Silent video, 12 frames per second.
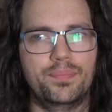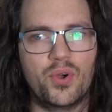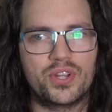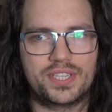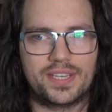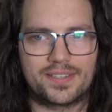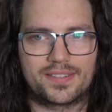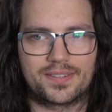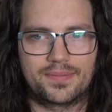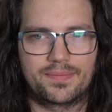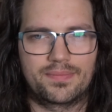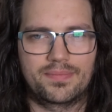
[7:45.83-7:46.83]
Point
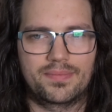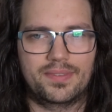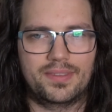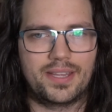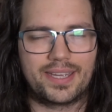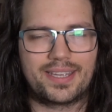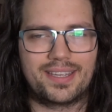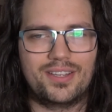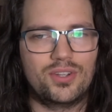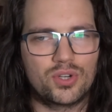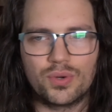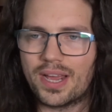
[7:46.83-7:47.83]
is, like,
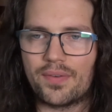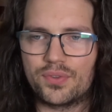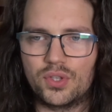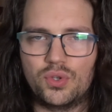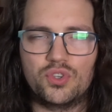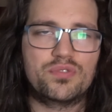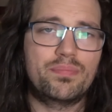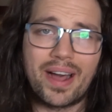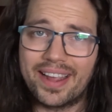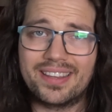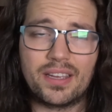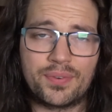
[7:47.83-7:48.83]
you don't have to use
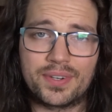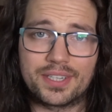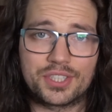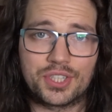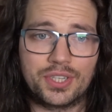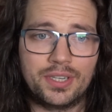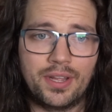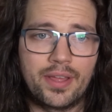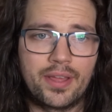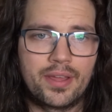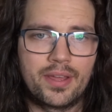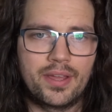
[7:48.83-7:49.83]
my definition,
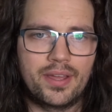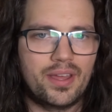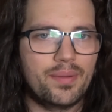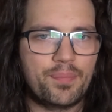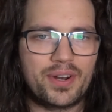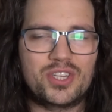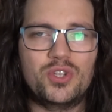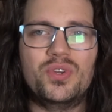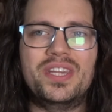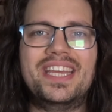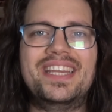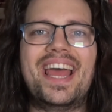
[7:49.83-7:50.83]
but you
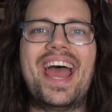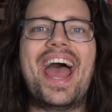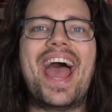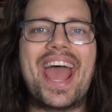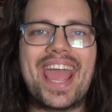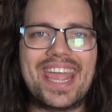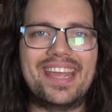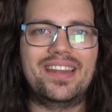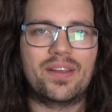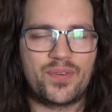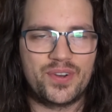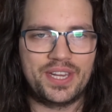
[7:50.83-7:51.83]
need a
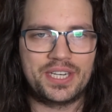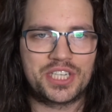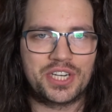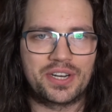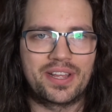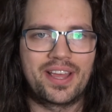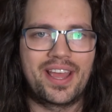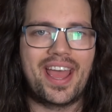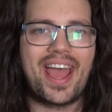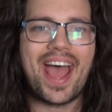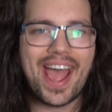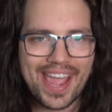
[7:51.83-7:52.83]
definition,
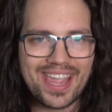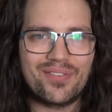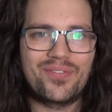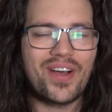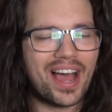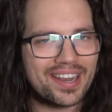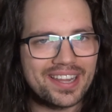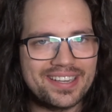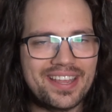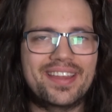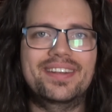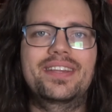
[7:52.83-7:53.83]
a
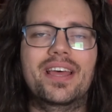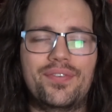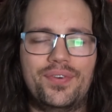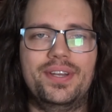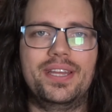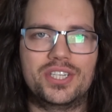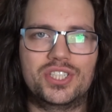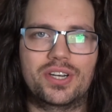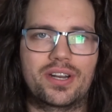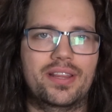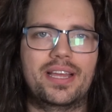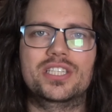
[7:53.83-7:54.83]
valid
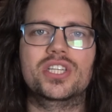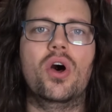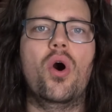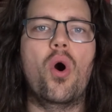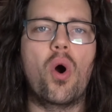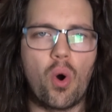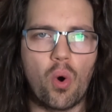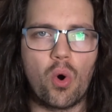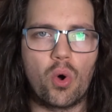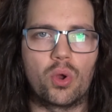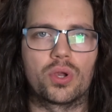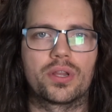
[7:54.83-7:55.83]
definition. That's
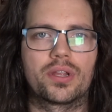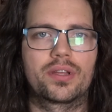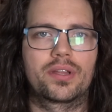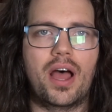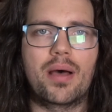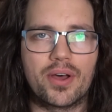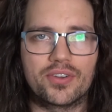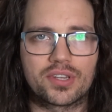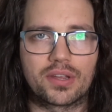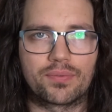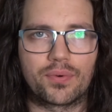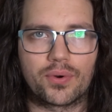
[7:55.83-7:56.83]
all I'm
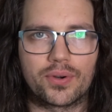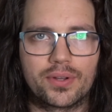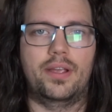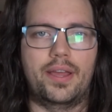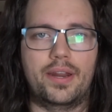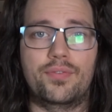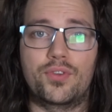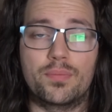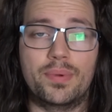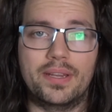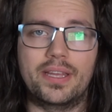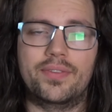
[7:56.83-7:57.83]
asking for. And if you
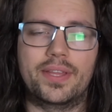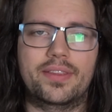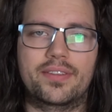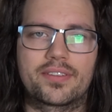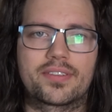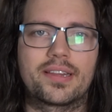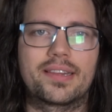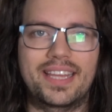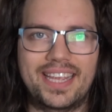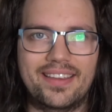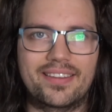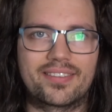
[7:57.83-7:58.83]
believe that this is the
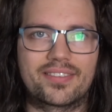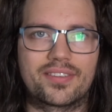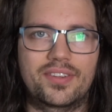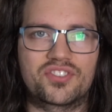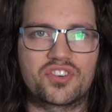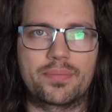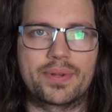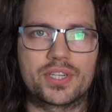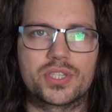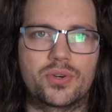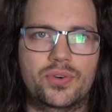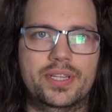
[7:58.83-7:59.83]
least
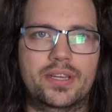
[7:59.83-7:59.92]
discriminatory